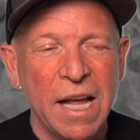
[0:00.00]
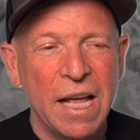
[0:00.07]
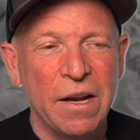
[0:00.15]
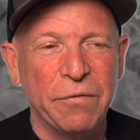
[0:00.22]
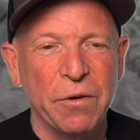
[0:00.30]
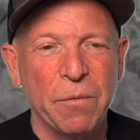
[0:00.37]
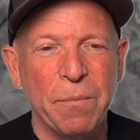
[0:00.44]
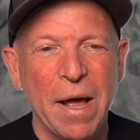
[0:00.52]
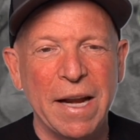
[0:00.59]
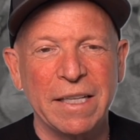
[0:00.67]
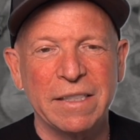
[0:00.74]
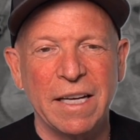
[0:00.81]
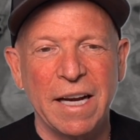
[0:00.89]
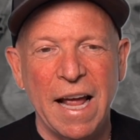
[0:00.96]
And if you're
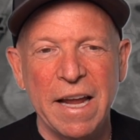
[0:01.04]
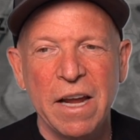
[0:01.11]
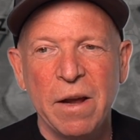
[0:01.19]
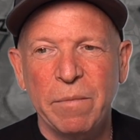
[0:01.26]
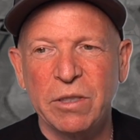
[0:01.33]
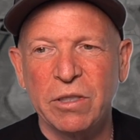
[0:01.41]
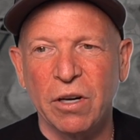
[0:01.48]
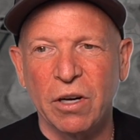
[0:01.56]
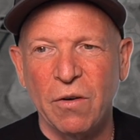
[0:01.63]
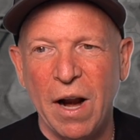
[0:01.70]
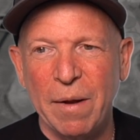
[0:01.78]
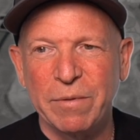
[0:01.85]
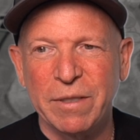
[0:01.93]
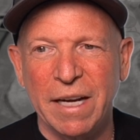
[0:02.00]
betting today, be sure to
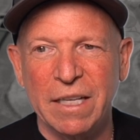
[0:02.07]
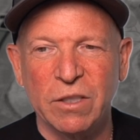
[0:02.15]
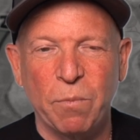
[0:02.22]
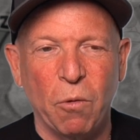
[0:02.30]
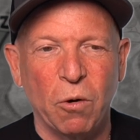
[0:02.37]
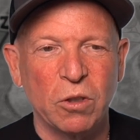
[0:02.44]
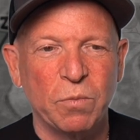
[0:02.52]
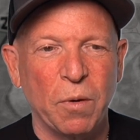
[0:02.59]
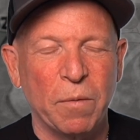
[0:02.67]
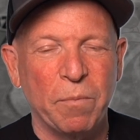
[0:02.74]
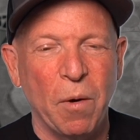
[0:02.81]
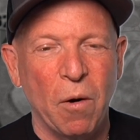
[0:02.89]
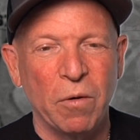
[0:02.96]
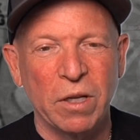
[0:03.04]
grab today's
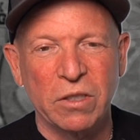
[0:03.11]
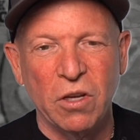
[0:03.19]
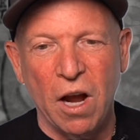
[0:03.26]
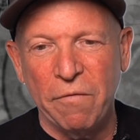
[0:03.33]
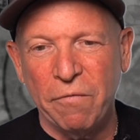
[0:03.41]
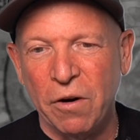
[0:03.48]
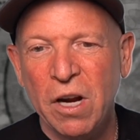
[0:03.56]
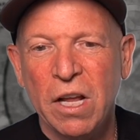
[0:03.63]
Sportsbook bonus offer.